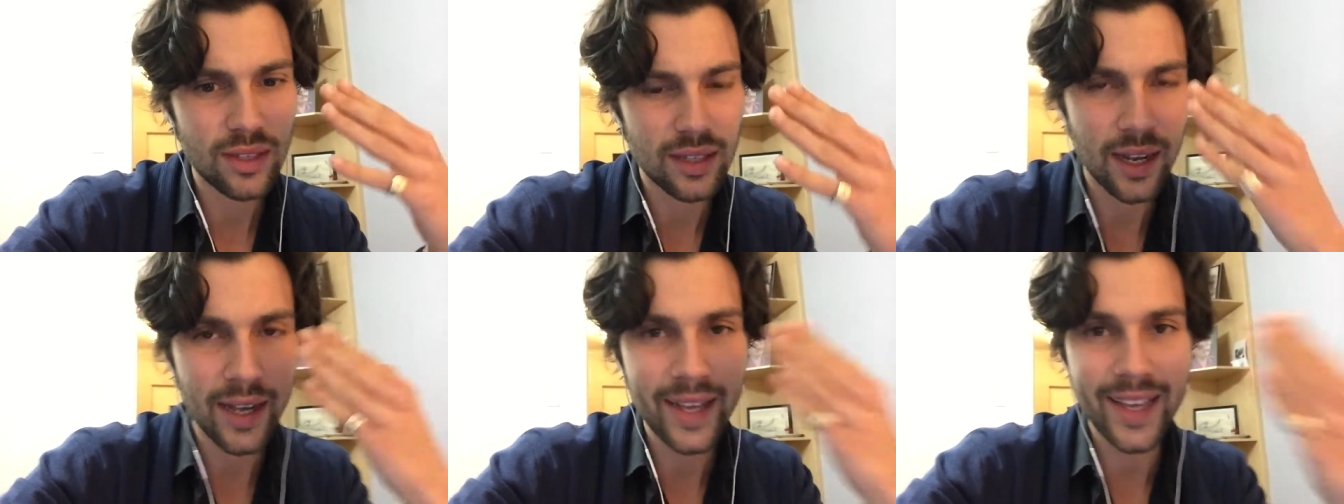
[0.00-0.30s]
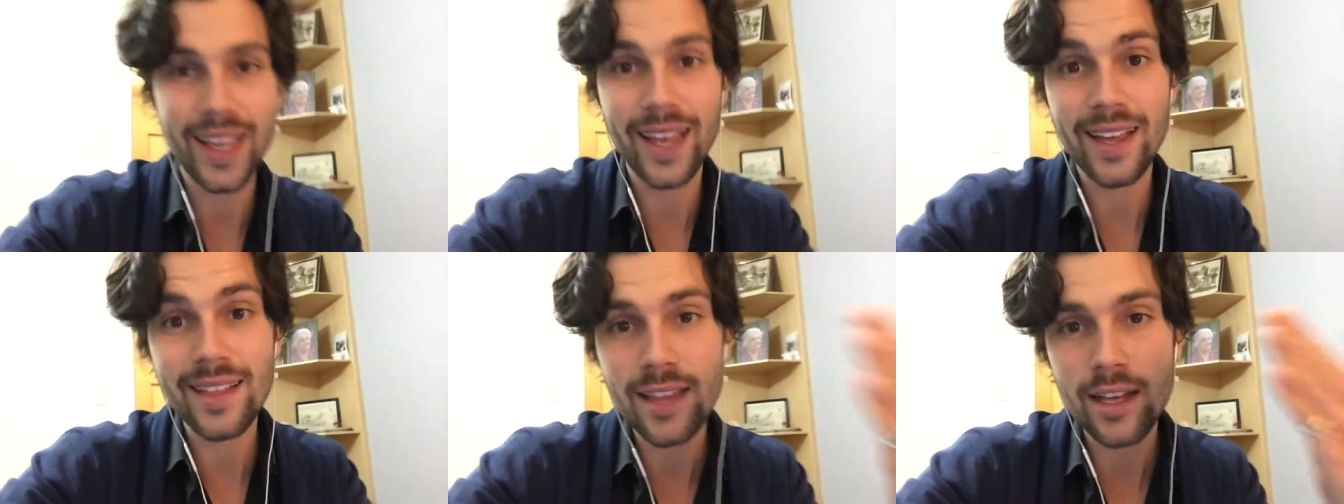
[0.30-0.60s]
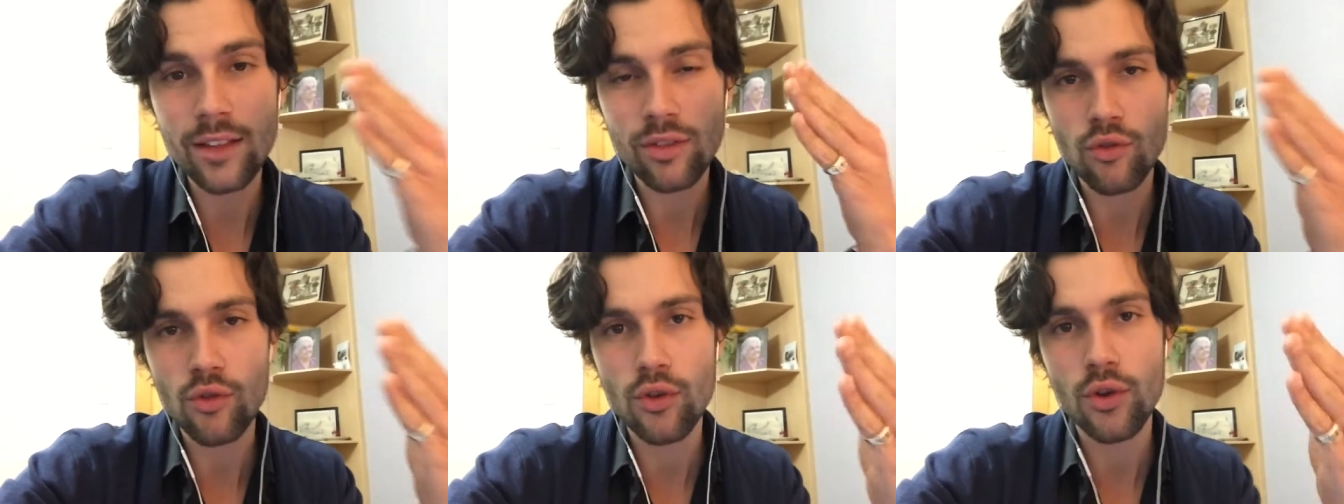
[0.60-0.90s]
like get
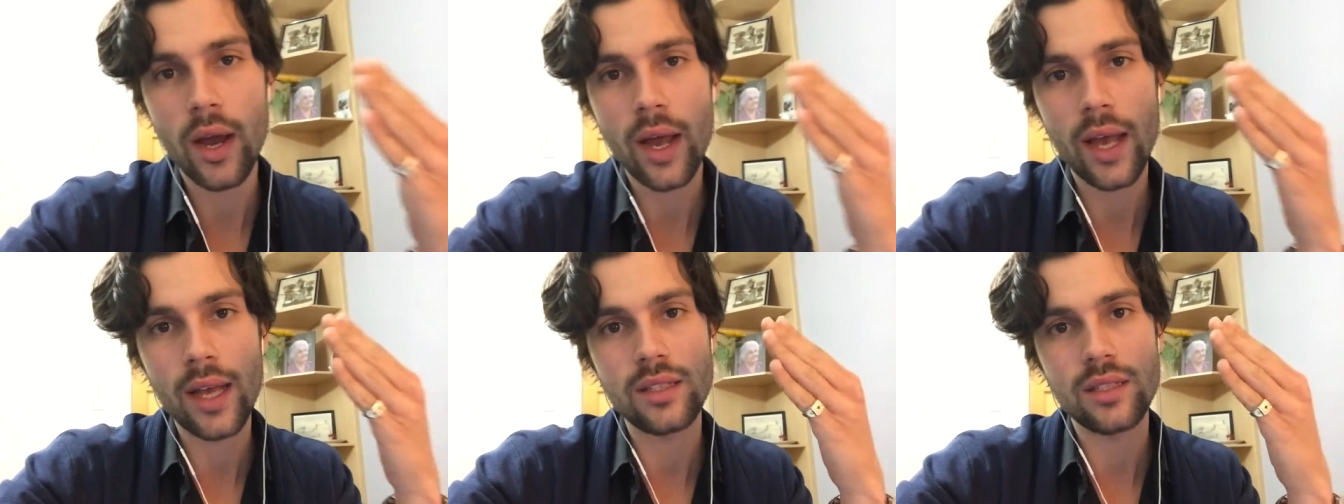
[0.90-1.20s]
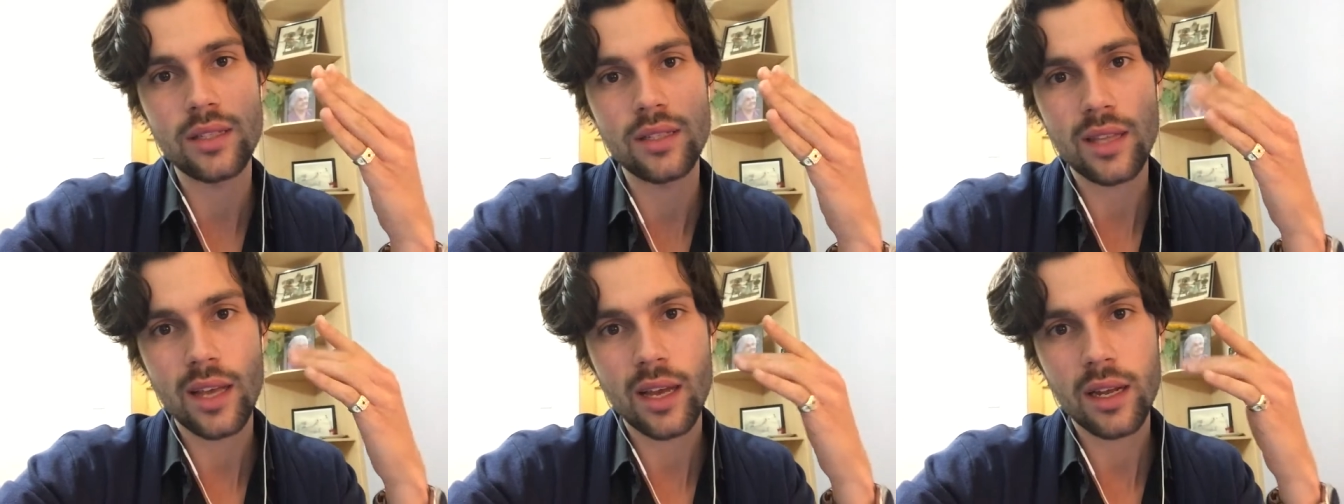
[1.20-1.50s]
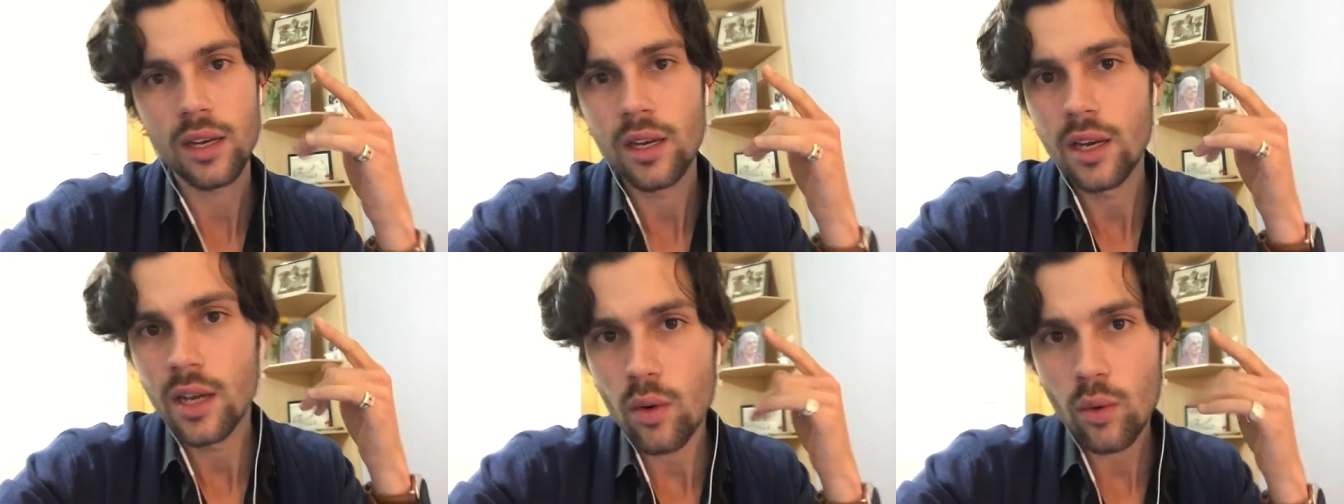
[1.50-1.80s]
that through your heads is that
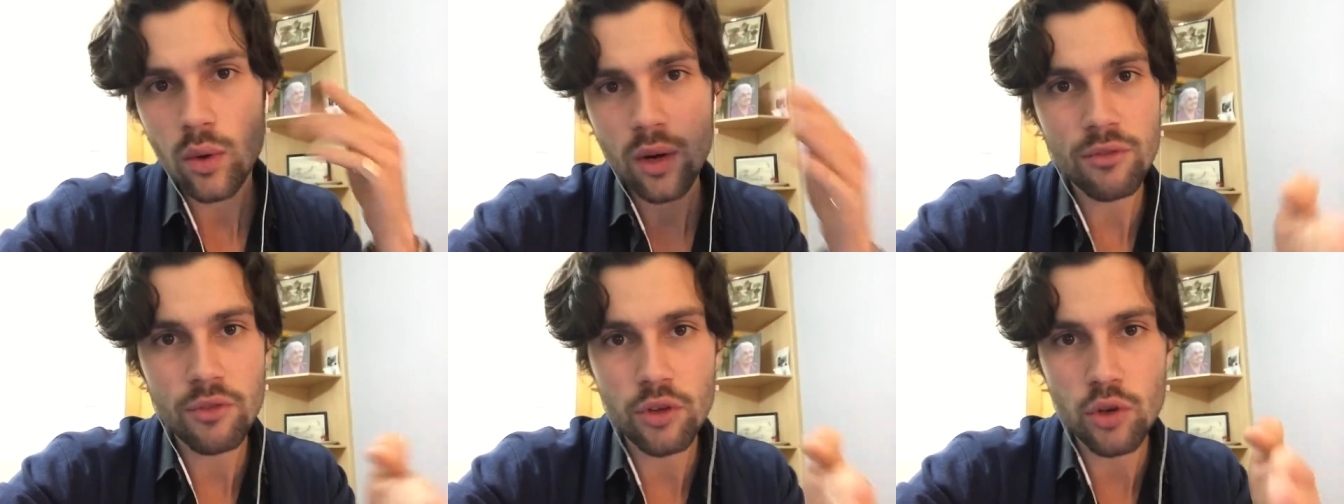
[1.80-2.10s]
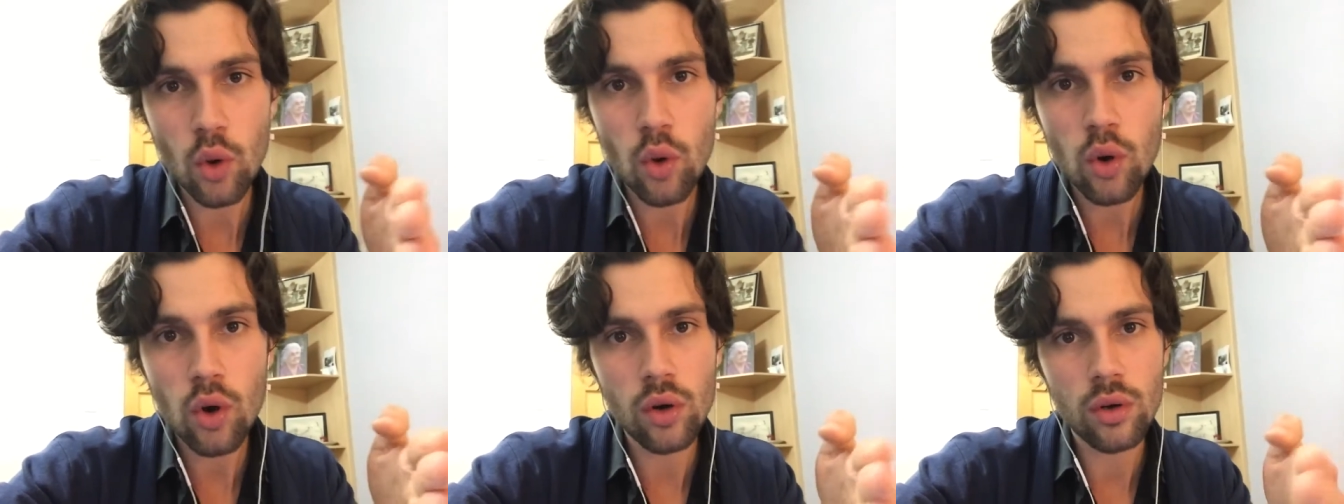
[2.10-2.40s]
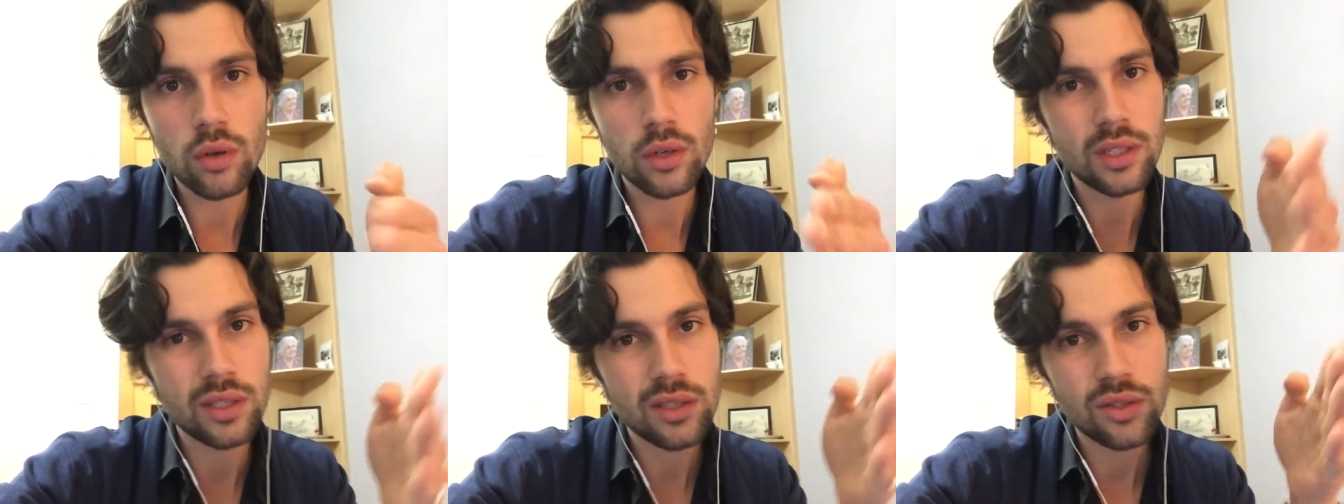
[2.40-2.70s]
whatever your
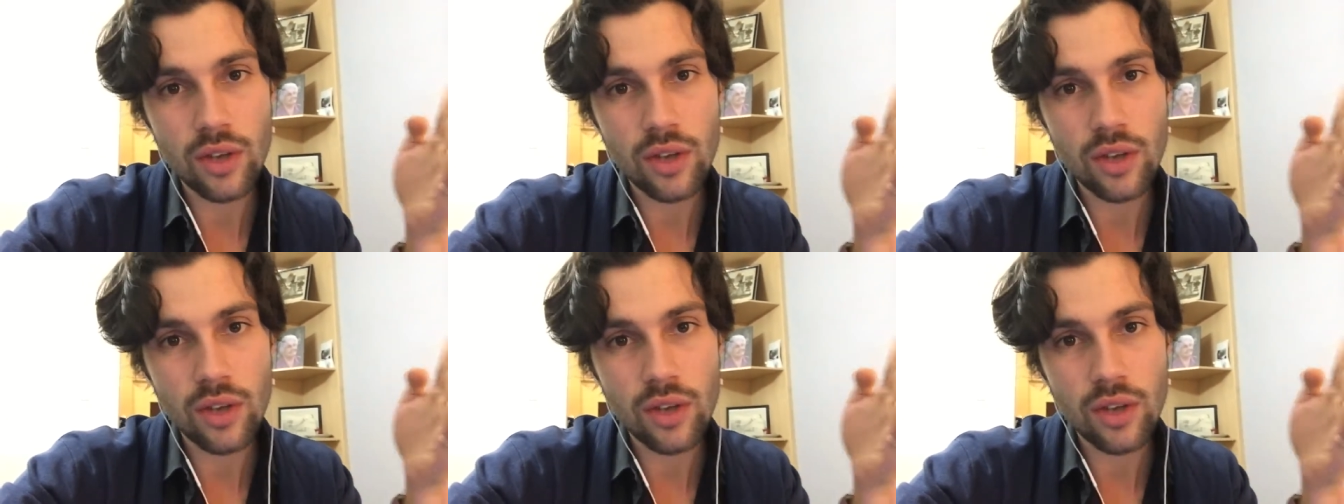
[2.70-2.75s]
goal is,